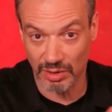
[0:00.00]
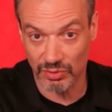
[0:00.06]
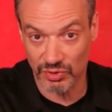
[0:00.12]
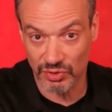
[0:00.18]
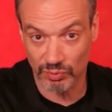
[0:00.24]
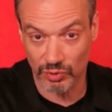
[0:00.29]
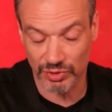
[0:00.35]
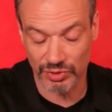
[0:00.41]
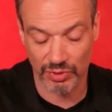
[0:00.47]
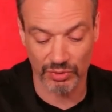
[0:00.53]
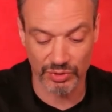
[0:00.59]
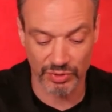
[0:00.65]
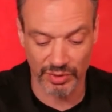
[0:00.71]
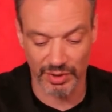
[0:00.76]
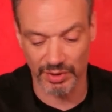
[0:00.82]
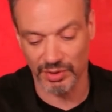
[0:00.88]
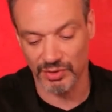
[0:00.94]
and do some more
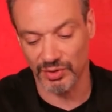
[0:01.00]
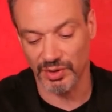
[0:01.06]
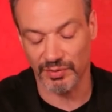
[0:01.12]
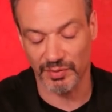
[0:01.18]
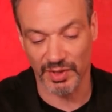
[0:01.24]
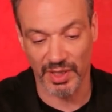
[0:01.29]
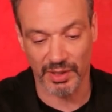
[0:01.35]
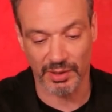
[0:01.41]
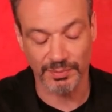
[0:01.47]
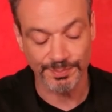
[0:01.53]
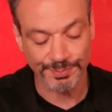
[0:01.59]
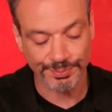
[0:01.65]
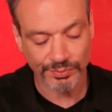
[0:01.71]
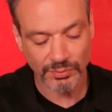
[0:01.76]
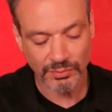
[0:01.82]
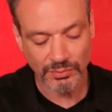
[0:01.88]
social engineering there.